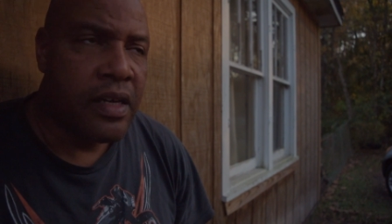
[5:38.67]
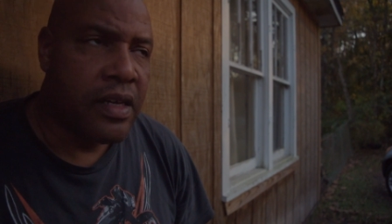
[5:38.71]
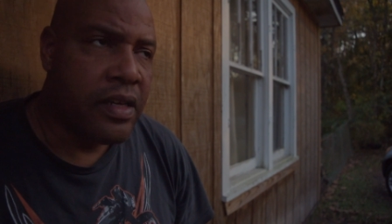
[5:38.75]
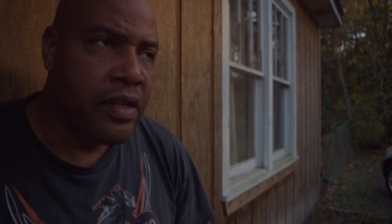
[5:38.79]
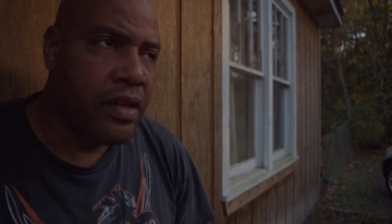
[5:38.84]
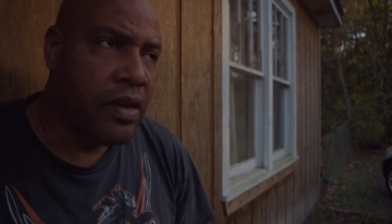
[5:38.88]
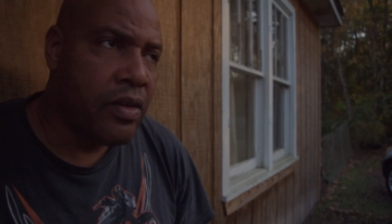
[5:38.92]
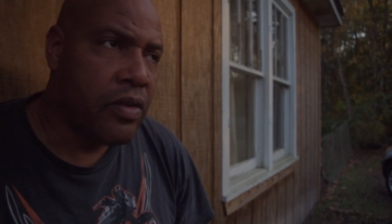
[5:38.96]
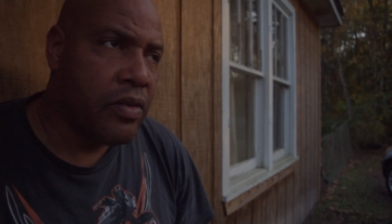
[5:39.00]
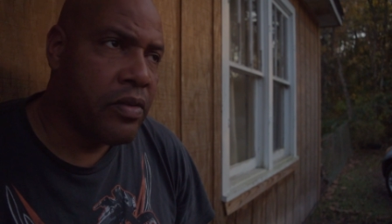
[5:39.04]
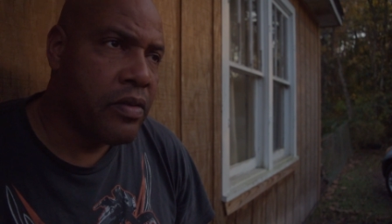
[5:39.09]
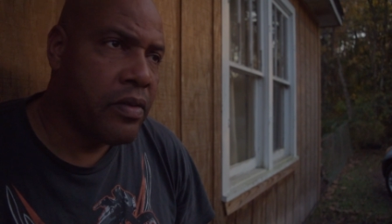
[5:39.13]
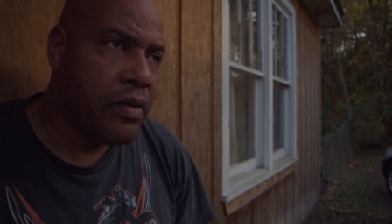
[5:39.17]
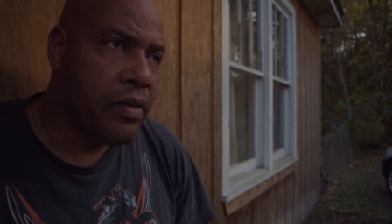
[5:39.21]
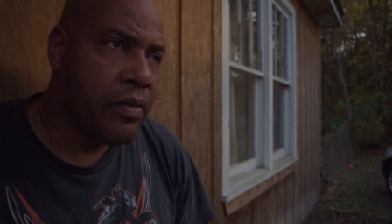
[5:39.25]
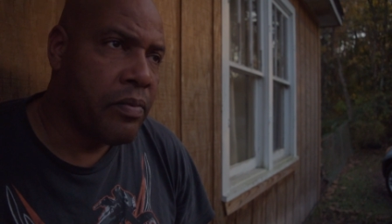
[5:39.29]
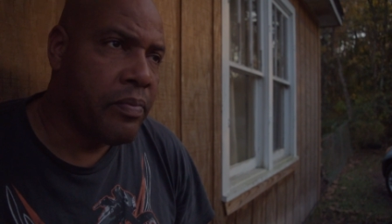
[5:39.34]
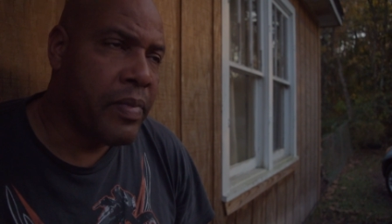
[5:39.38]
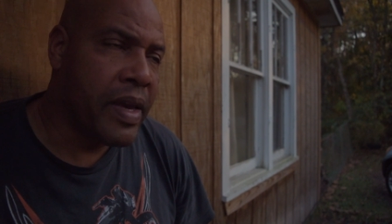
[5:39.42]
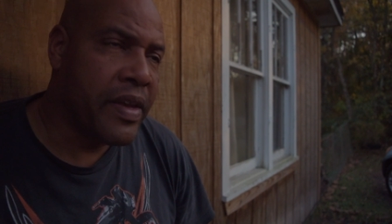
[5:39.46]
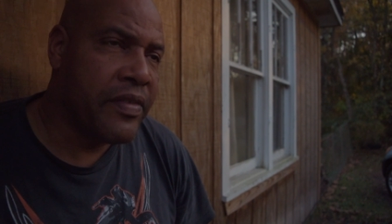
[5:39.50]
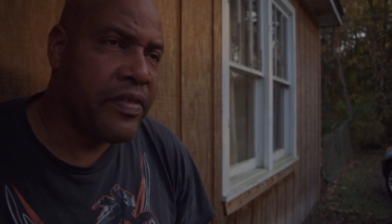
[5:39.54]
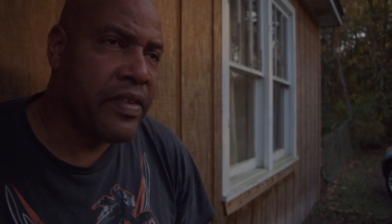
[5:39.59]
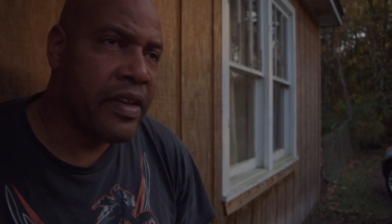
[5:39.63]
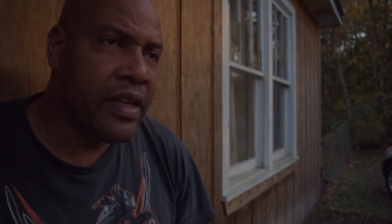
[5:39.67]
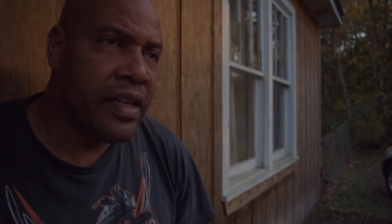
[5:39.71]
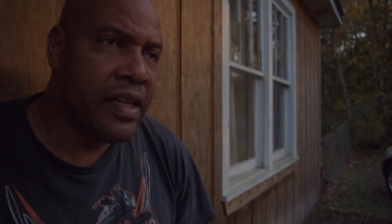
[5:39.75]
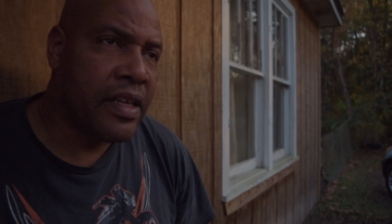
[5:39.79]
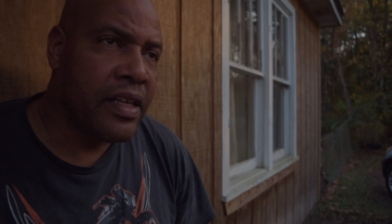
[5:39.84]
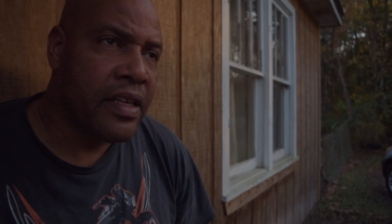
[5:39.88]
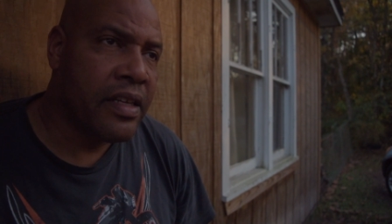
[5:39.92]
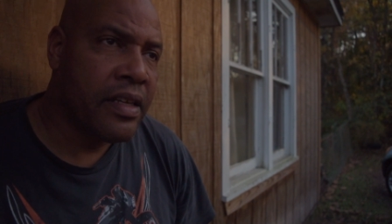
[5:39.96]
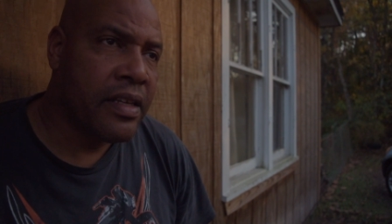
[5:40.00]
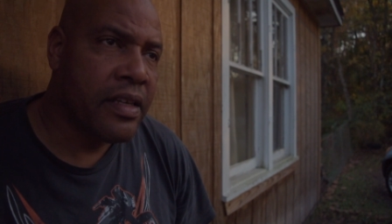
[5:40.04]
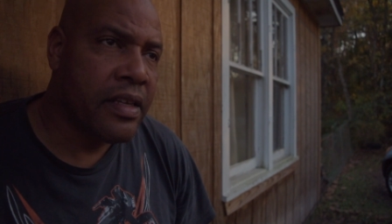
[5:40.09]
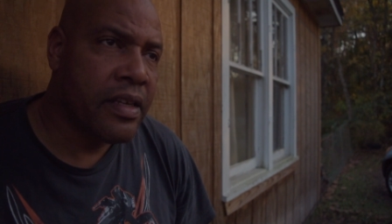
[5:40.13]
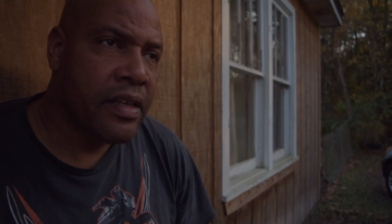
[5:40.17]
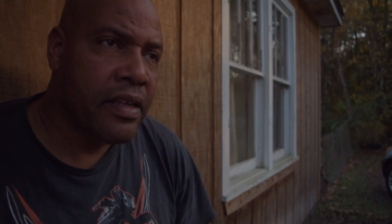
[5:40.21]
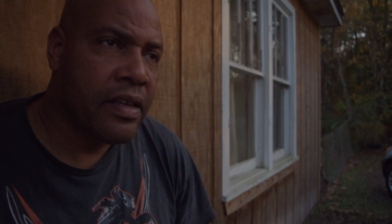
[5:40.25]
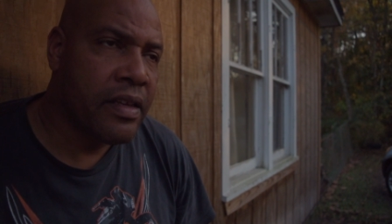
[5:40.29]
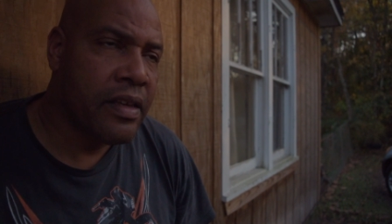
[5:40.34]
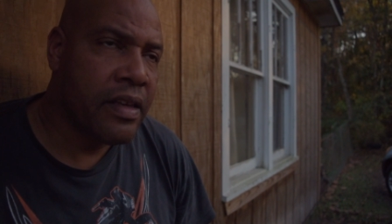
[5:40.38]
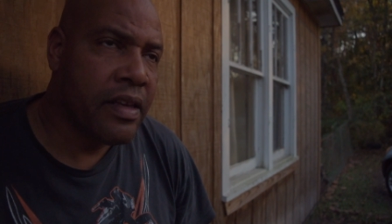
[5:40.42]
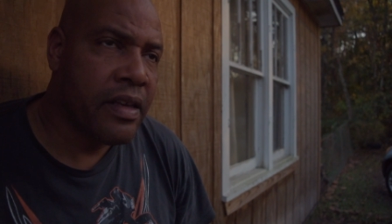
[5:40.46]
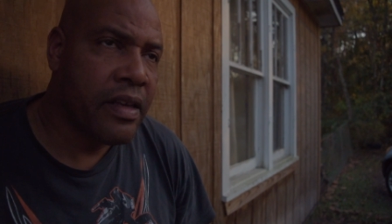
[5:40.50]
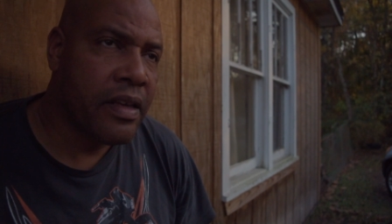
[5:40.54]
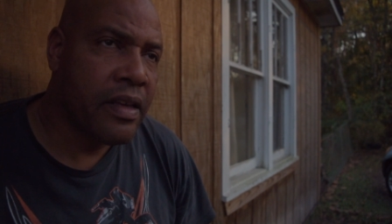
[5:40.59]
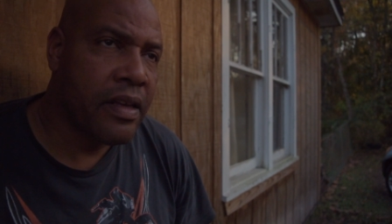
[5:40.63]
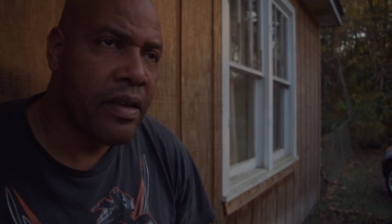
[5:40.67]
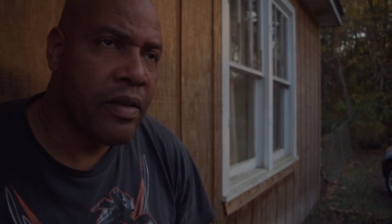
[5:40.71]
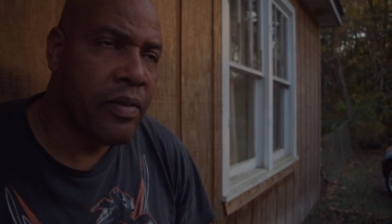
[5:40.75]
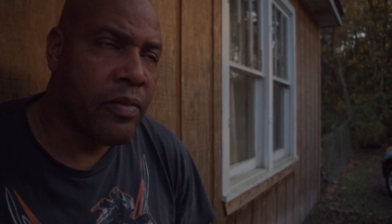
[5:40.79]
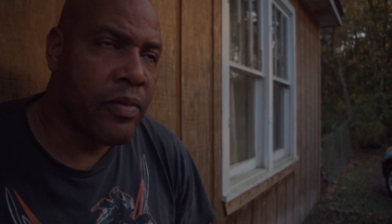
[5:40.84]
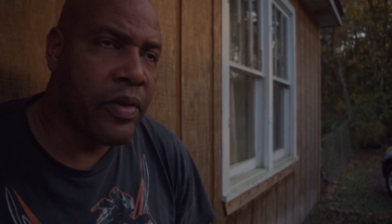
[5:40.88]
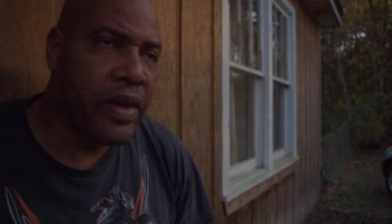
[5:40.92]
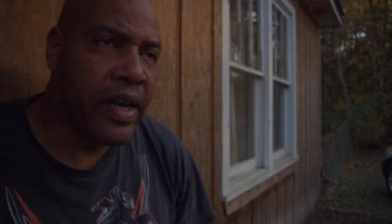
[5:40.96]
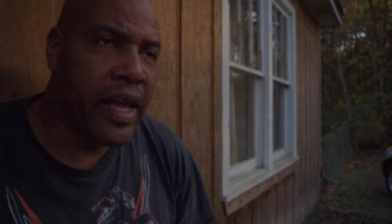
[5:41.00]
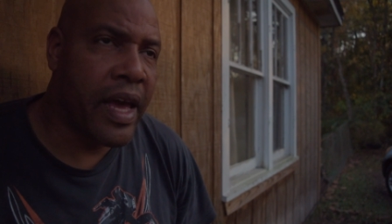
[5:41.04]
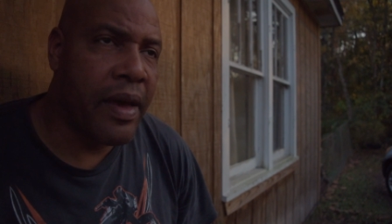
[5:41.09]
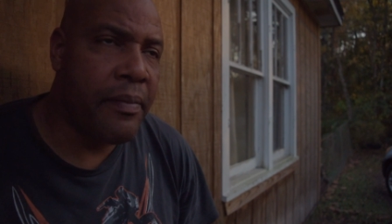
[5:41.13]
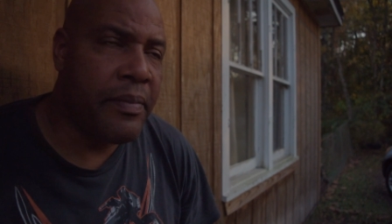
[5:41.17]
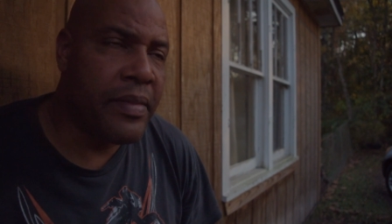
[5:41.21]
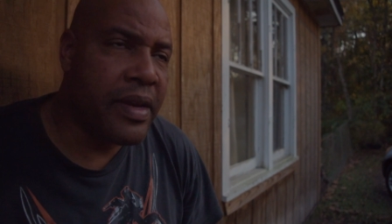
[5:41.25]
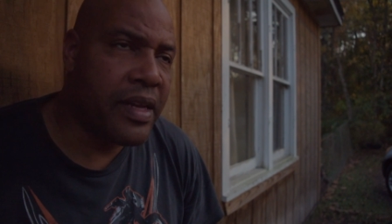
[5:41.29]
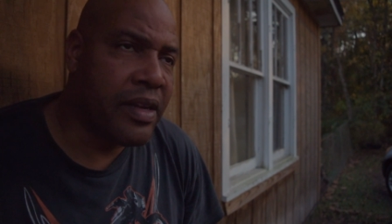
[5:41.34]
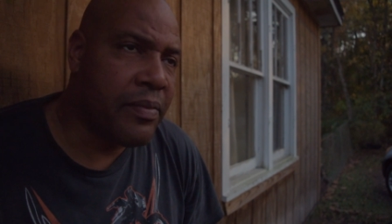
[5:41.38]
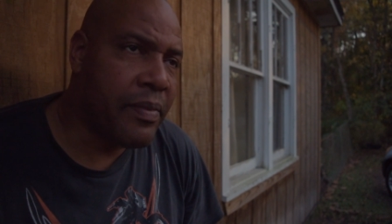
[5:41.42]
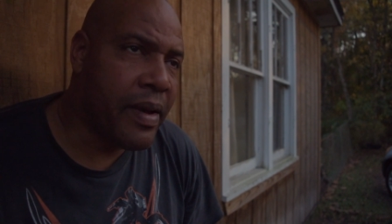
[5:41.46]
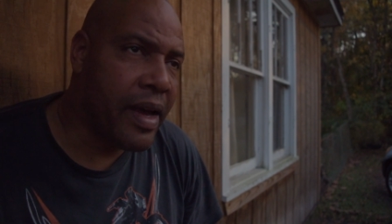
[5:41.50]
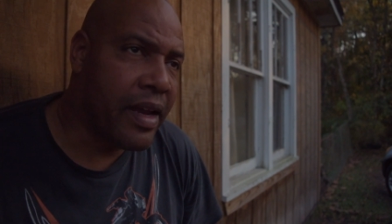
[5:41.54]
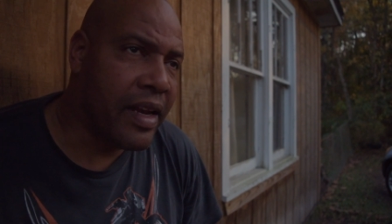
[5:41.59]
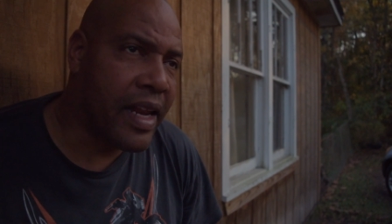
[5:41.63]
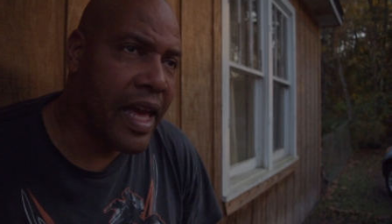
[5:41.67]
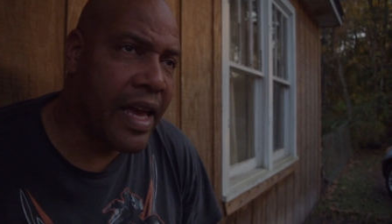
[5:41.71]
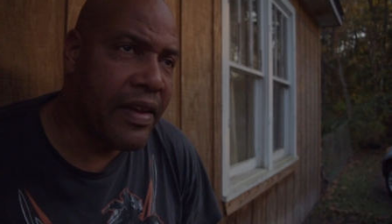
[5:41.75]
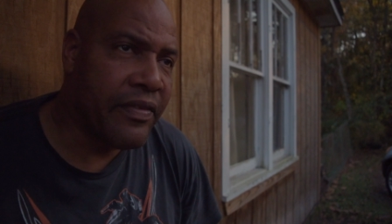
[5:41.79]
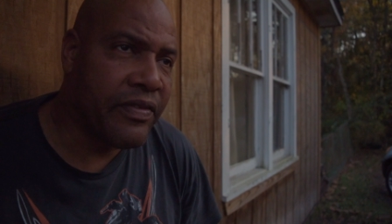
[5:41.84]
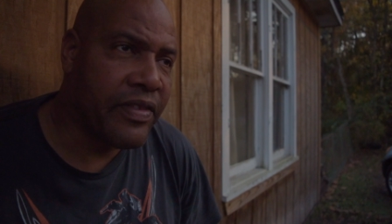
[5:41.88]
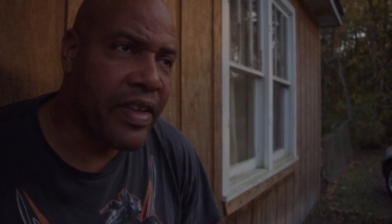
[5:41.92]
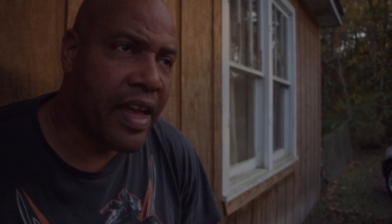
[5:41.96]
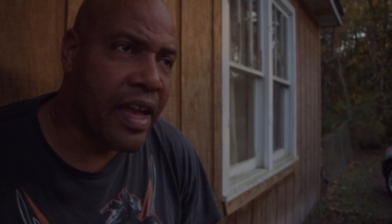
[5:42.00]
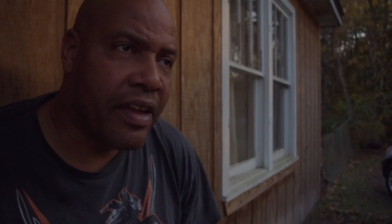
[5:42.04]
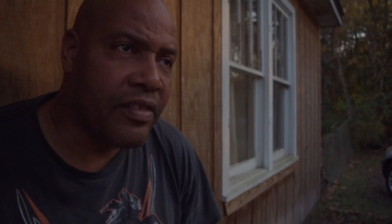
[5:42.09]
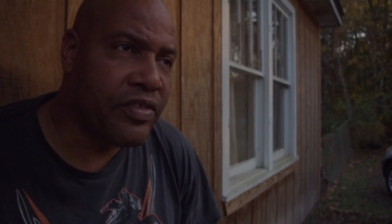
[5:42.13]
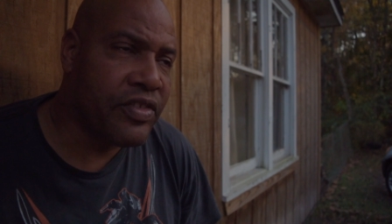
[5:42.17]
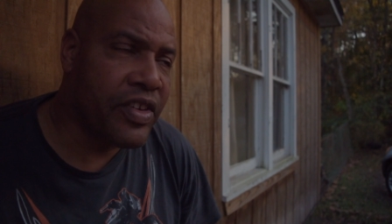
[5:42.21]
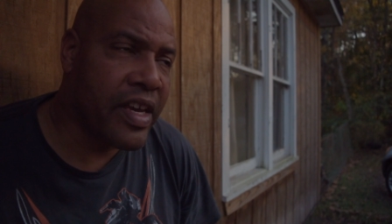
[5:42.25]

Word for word: You know, basically, what I mean about lifestyle